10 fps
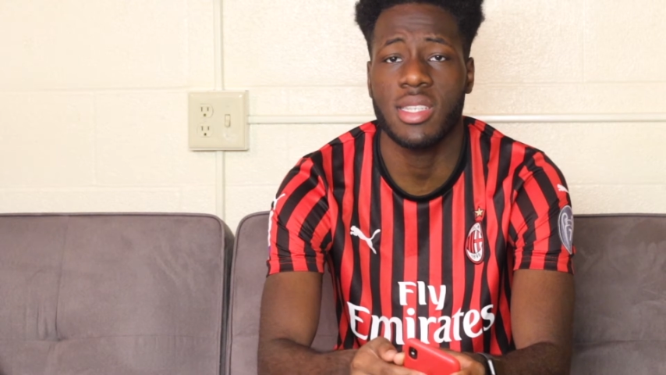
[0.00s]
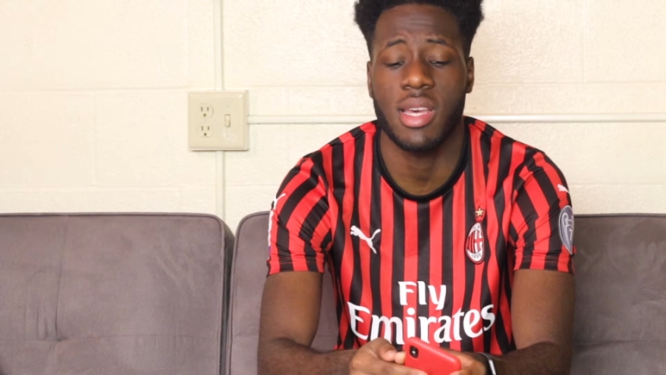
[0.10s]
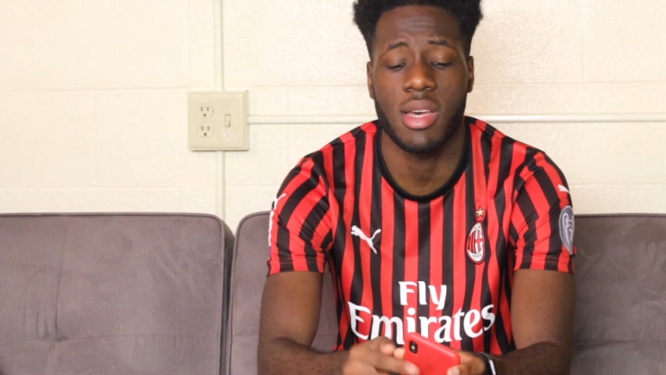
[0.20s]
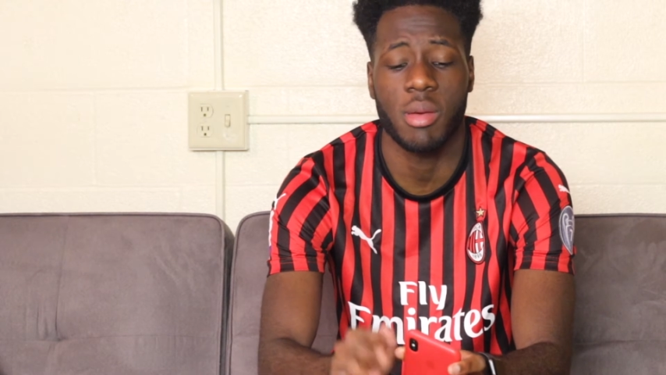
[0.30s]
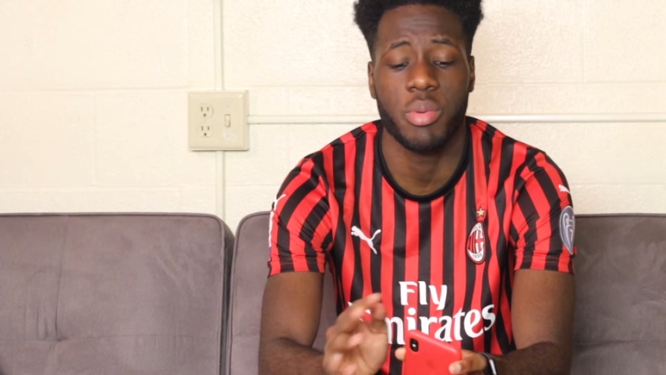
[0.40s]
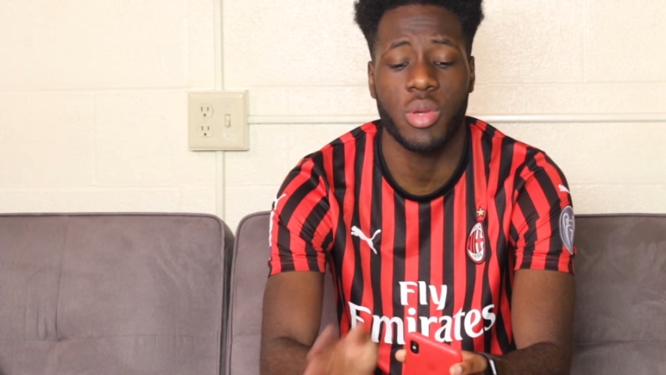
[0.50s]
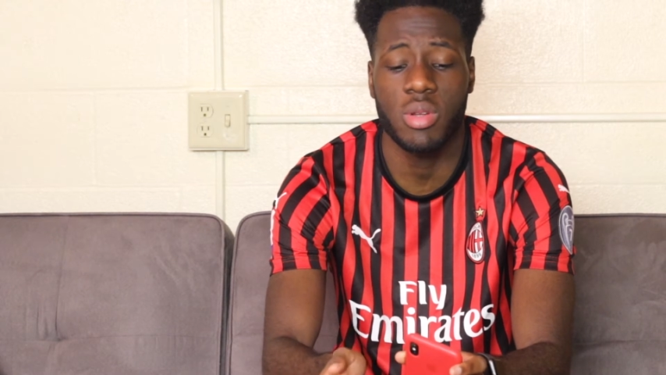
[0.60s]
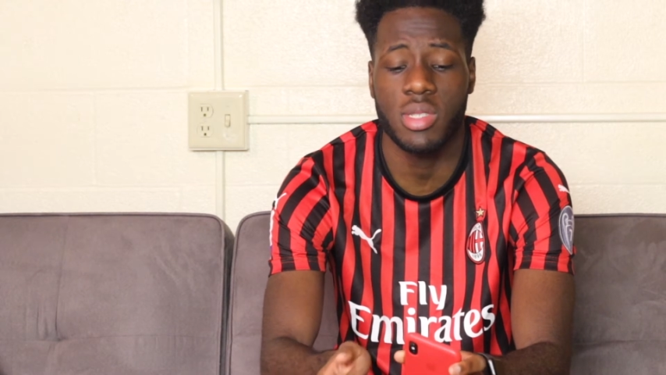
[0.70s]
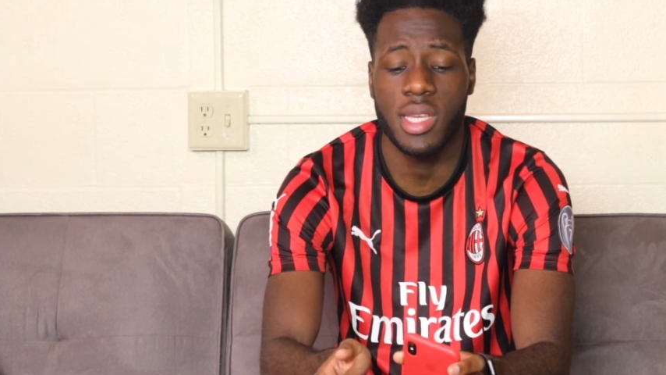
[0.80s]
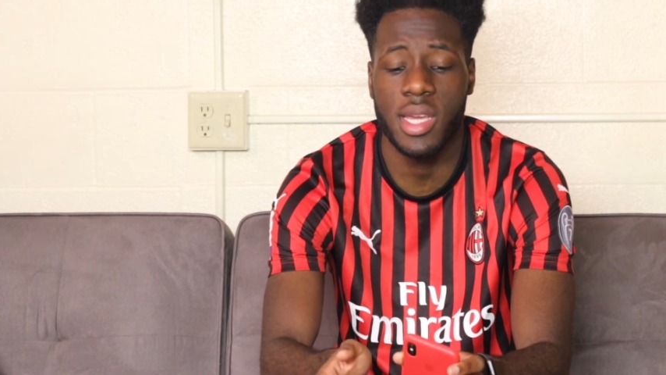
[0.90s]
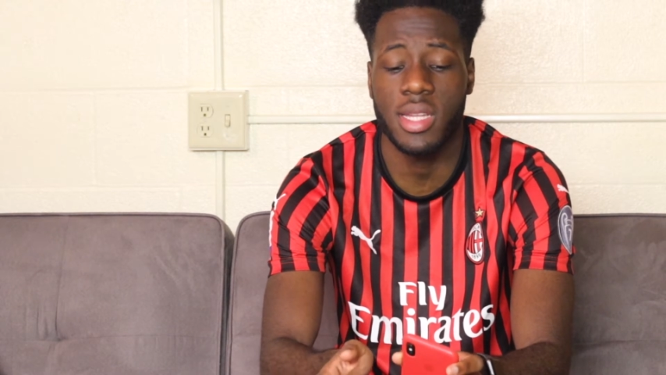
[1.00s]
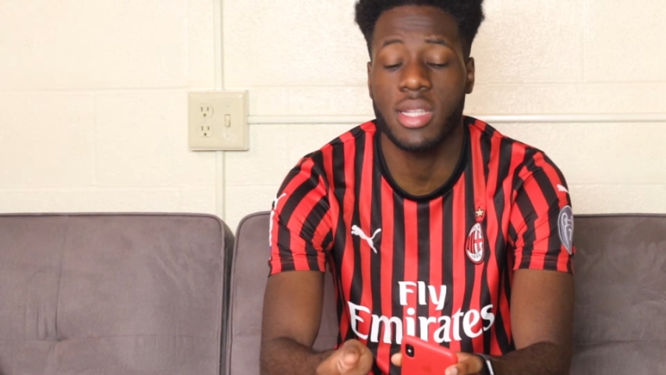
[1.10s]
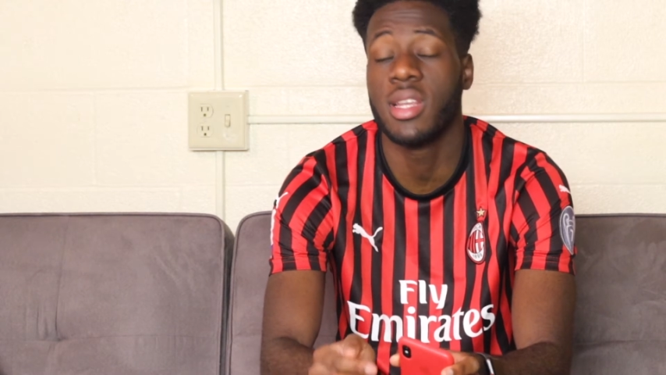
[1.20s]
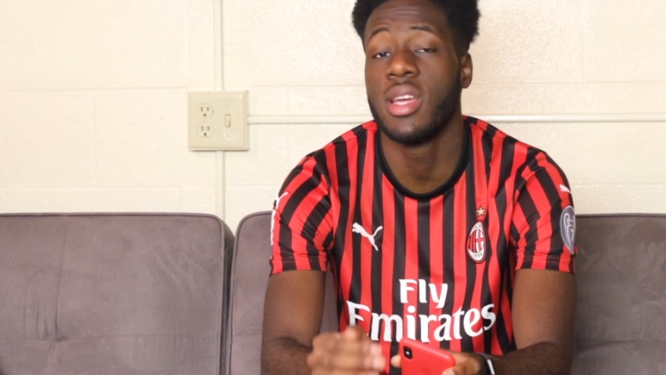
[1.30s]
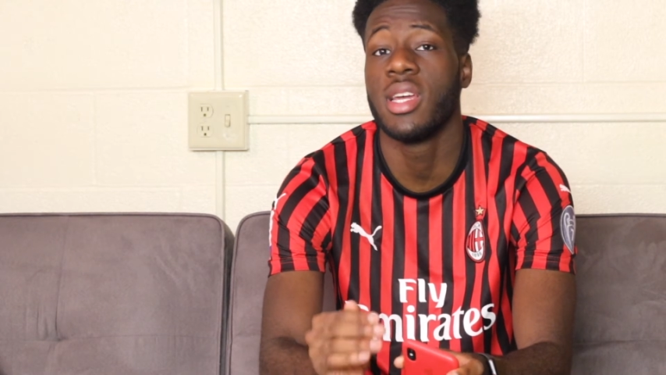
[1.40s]
Piatek
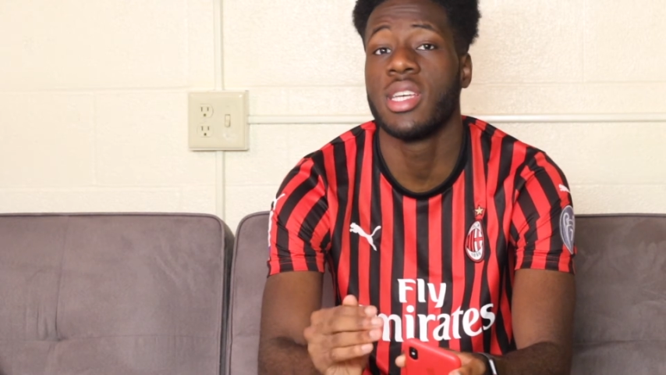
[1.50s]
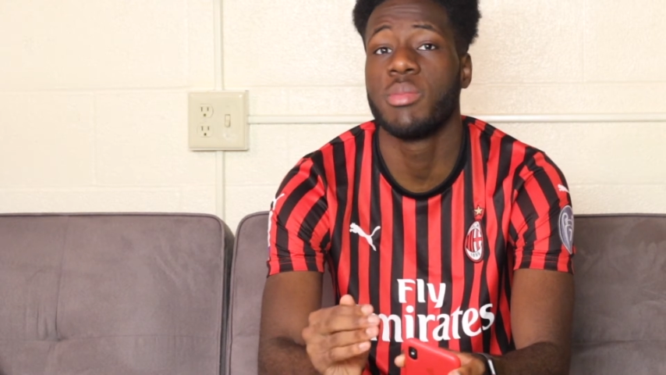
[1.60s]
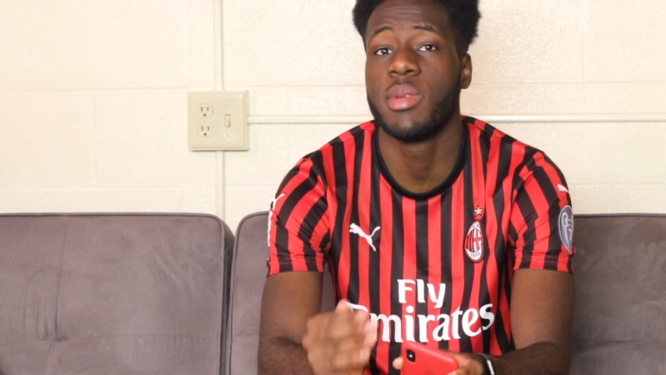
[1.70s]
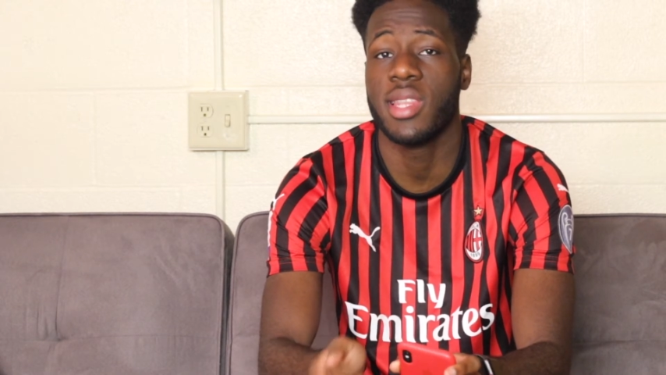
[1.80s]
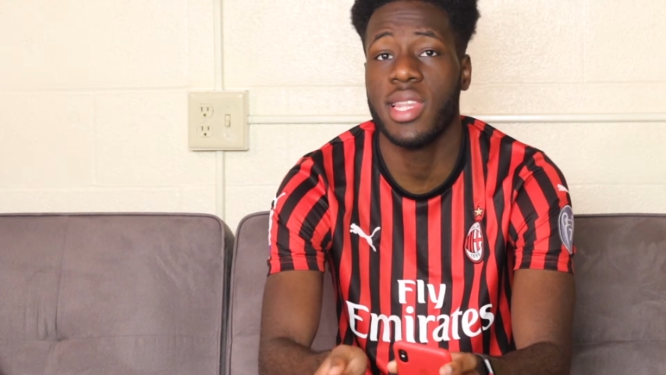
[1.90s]
has been